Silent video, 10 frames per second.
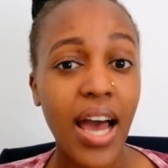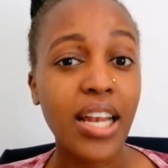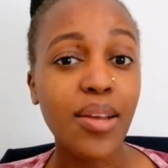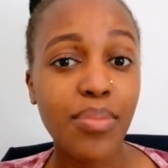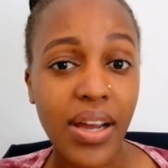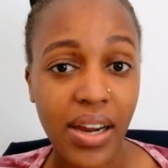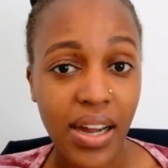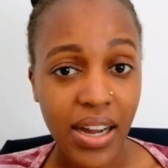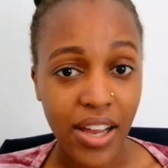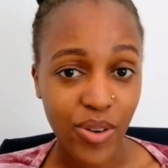a
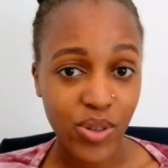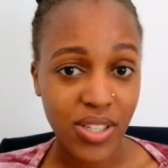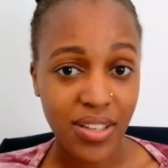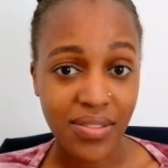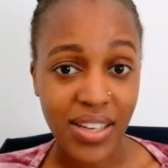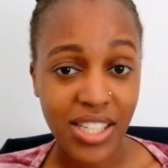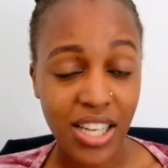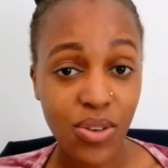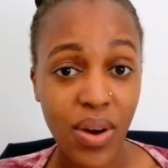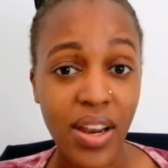laborer cannot
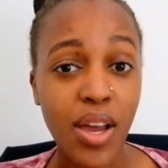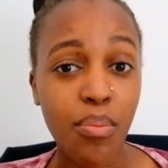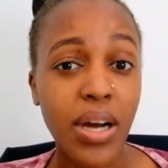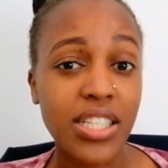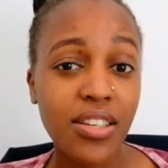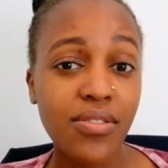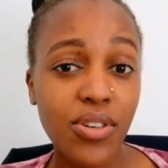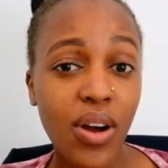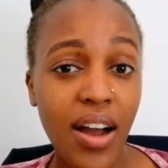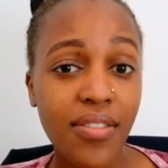invite anyone. But
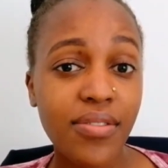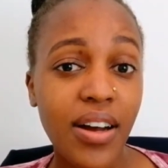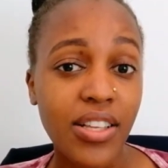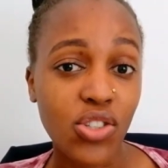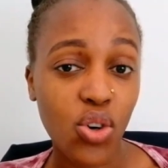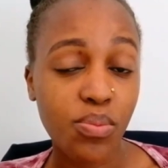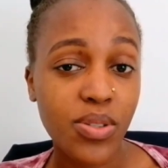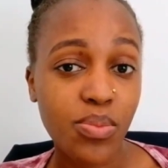if you have a